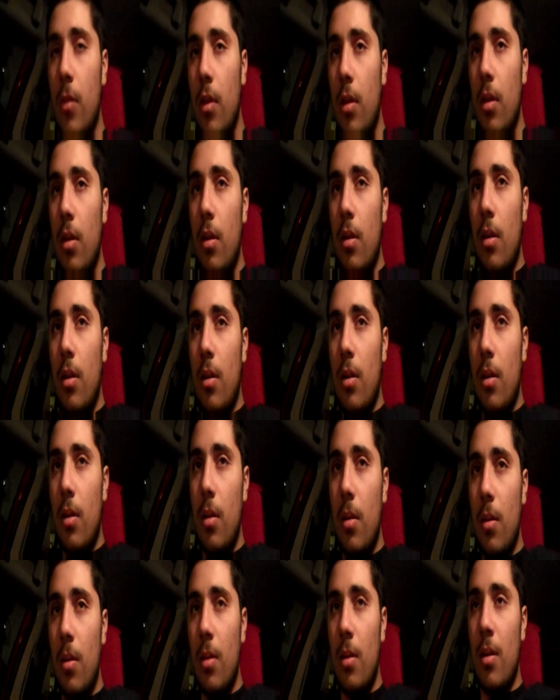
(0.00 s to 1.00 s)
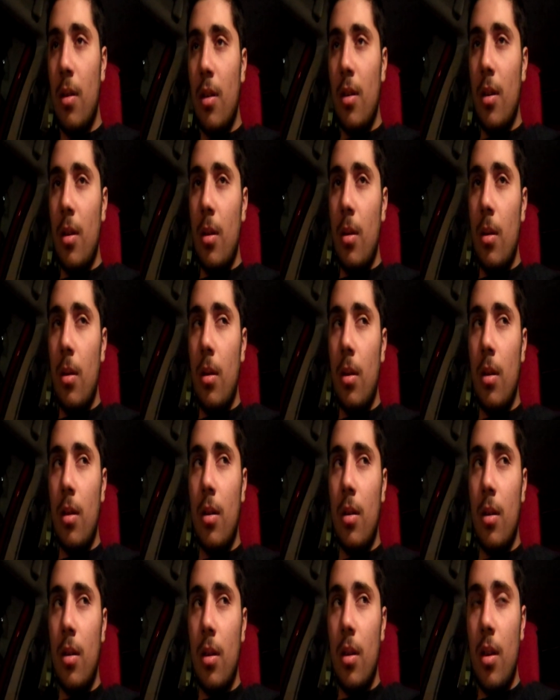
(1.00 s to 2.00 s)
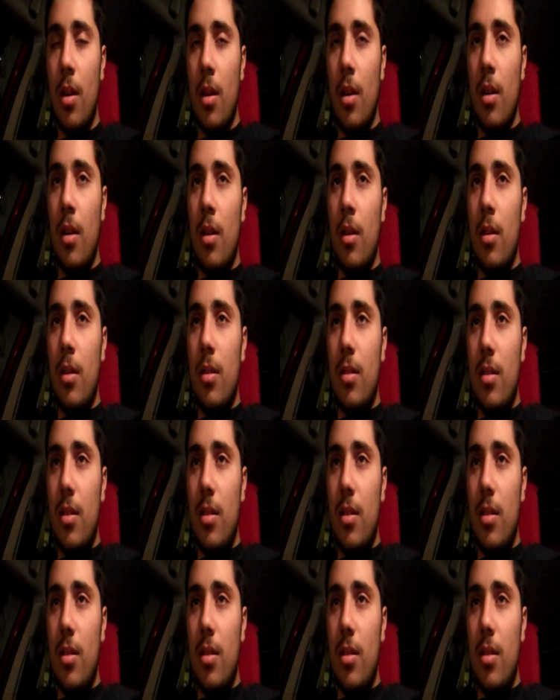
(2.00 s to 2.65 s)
Nobody speaks.